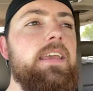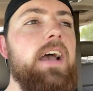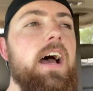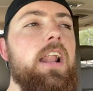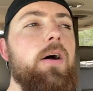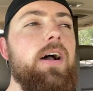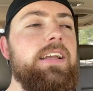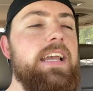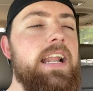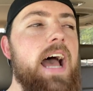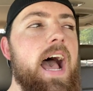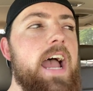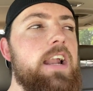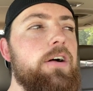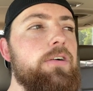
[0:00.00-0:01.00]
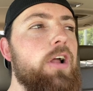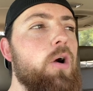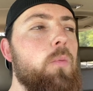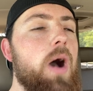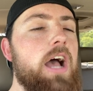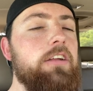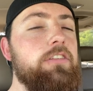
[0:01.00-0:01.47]
Yeah, I know. Again, I don't know
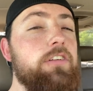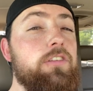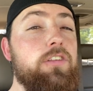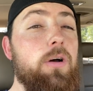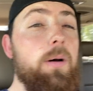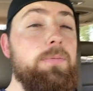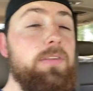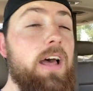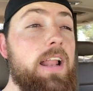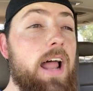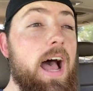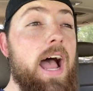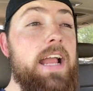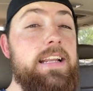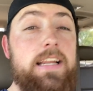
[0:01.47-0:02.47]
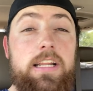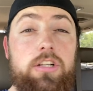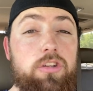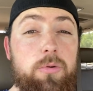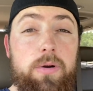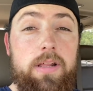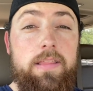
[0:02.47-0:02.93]
why she's so upset. I didn't
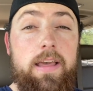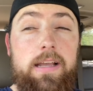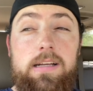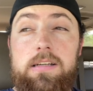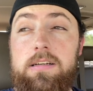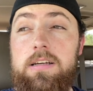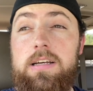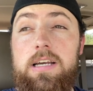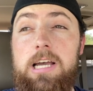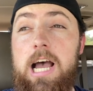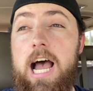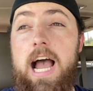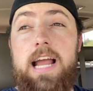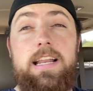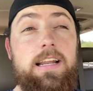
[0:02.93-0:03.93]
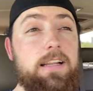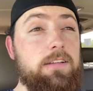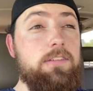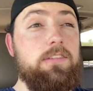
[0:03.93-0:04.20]
do anything. Because I didn't I'm